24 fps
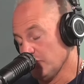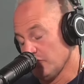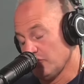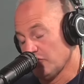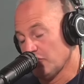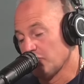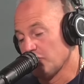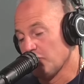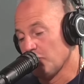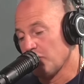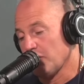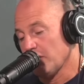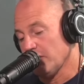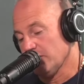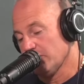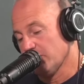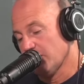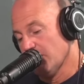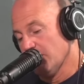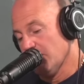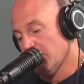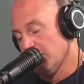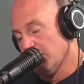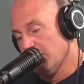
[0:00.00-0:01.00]
two
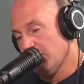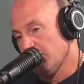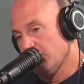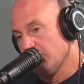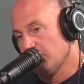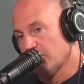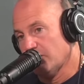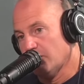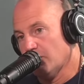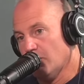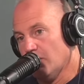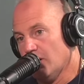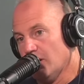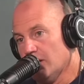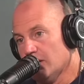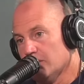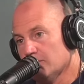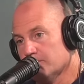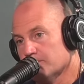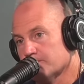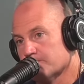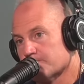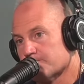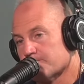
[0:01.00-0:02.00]
things is
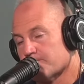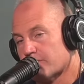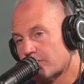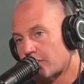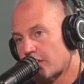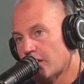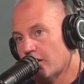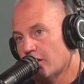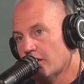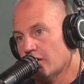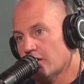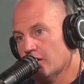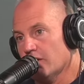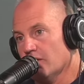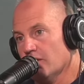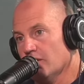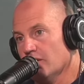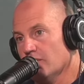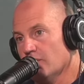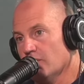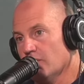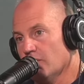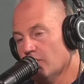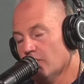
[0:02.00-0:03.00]

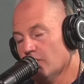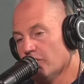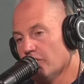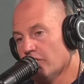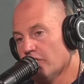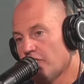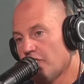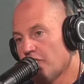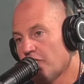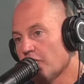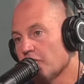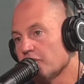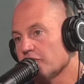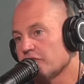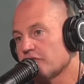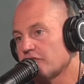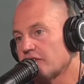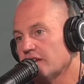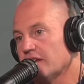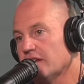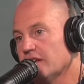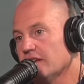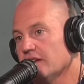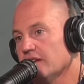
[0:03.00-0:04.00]
the
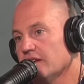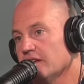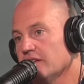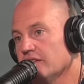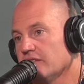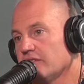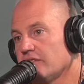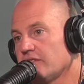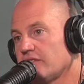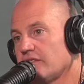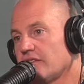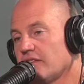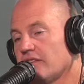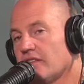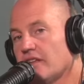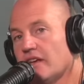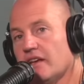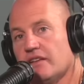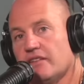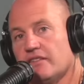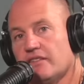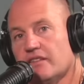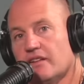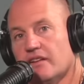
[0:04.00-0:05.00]
first is
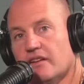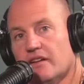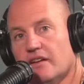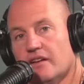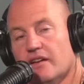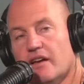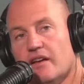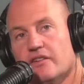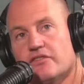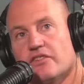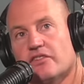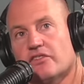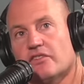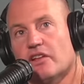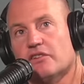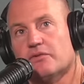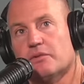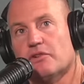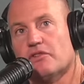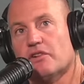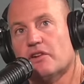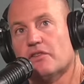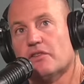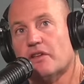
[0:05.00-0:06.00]
that I just
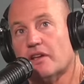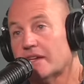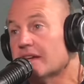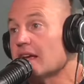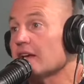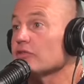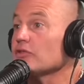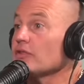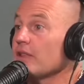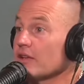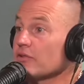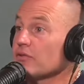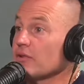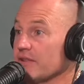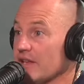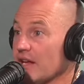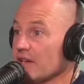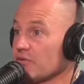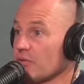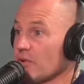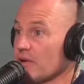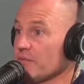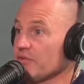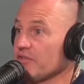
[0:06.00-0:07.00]
lost my train of thought. Yeah, so
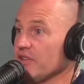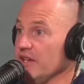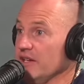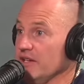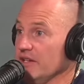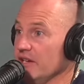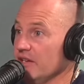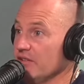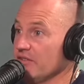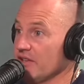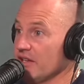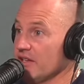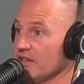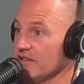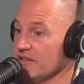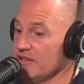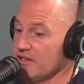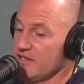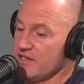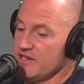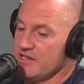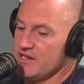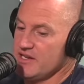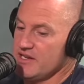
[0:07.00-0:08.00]
that's what I'm saying, is that
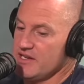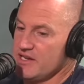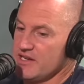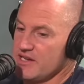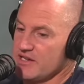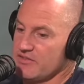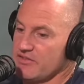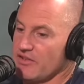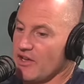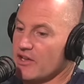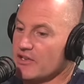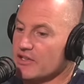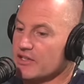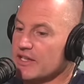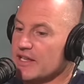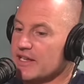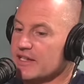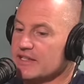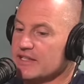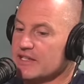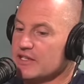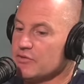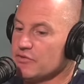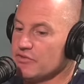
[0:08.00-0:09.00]
it's
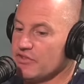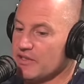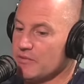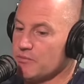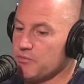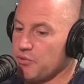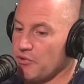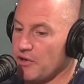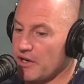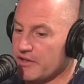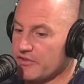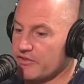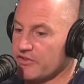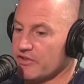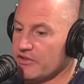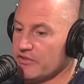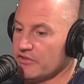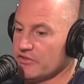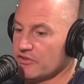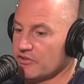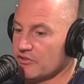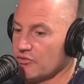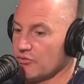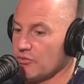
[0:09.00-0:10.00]
unlikely you see
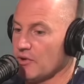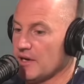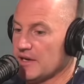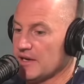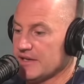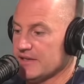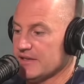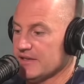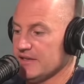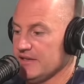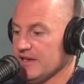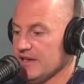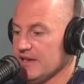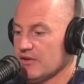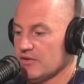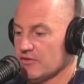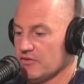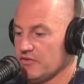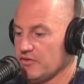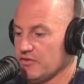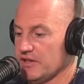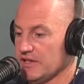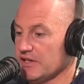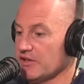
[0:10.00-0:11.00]
prices grind
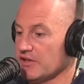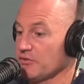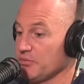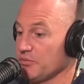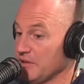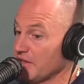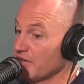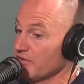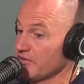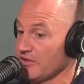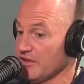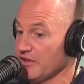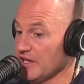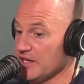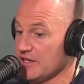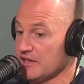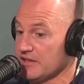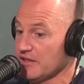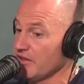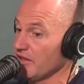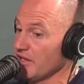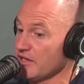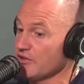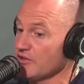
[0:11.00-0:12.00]
down for years because
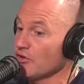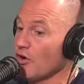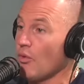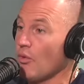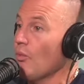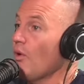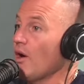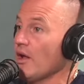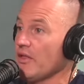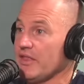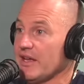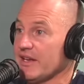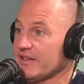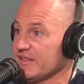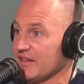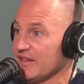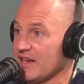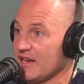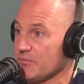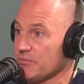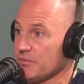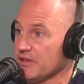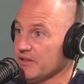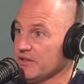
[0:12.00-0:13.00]
they don't want that to
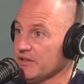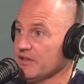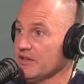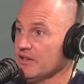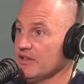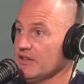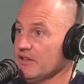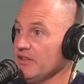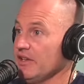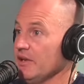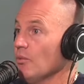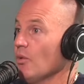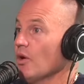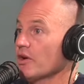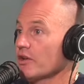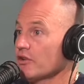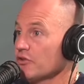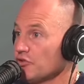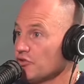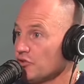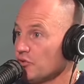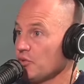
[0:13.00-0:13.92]
happen. They want to do